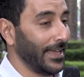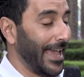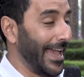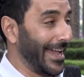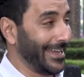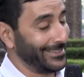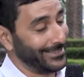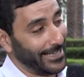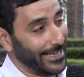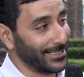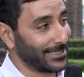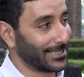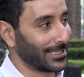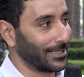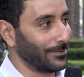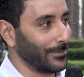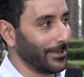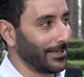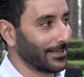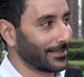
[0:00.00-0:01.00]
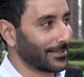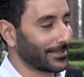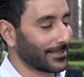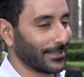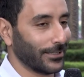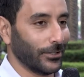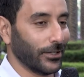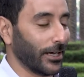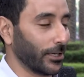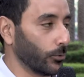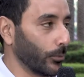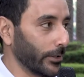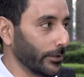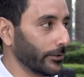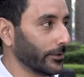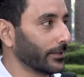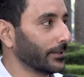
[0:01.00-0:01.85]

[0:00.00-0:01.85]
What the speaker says: Add dates to the mix, you got a winner.